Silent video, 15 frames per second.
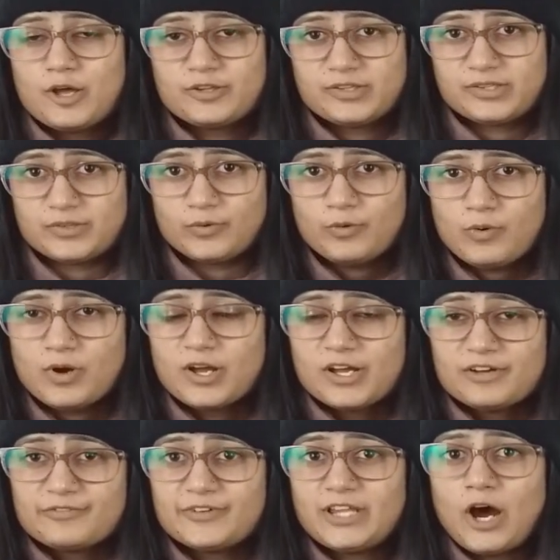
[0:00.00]
So
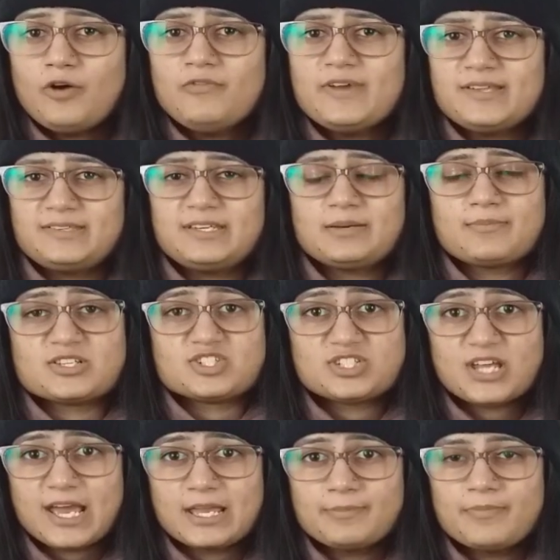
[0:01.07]
without wasting much
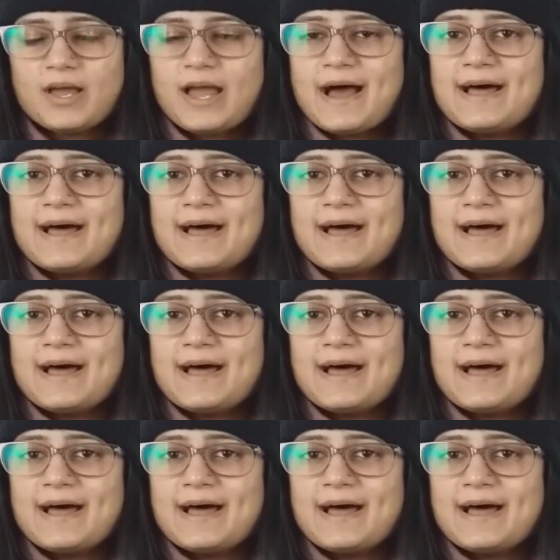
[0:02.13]
time,